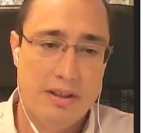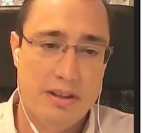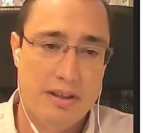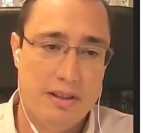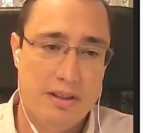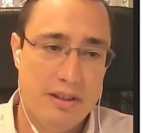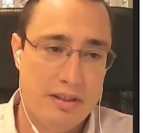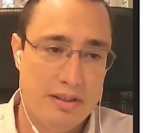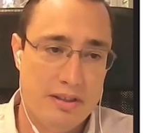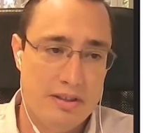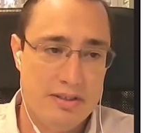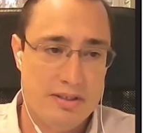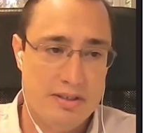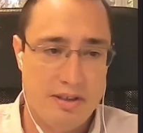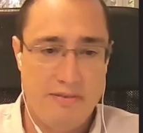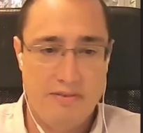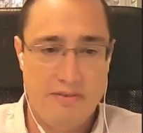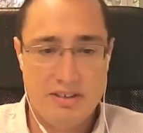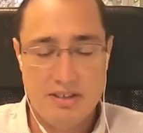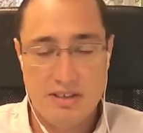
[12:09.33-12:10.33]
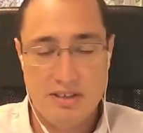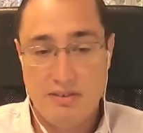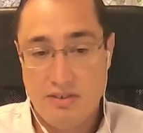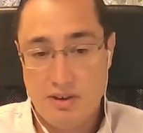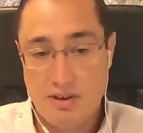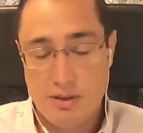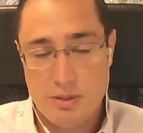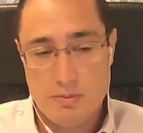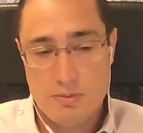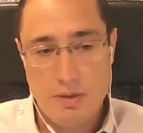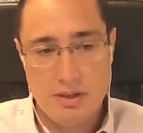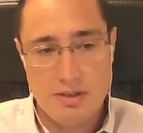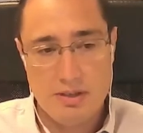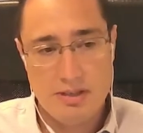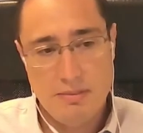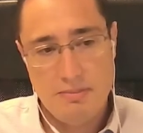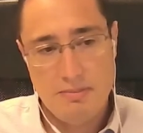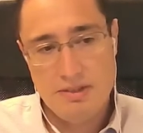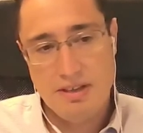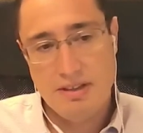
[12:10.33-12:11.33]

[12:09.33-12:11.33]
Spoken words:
This is obviously a very small subset.